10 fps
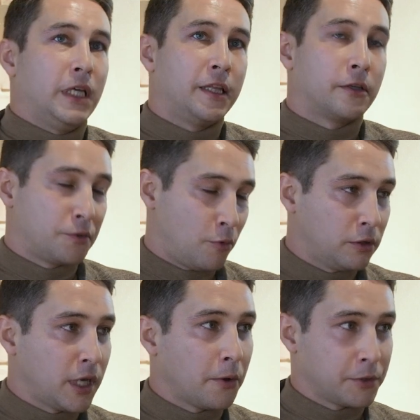in
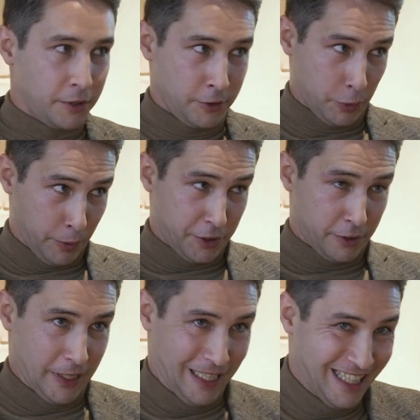small towns in
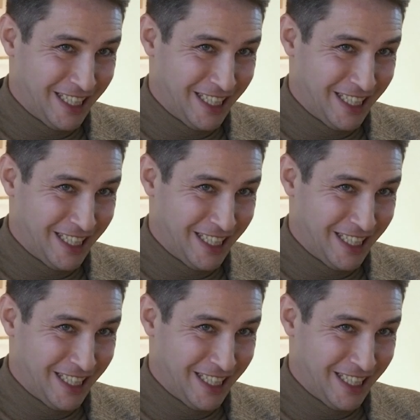Switzerland,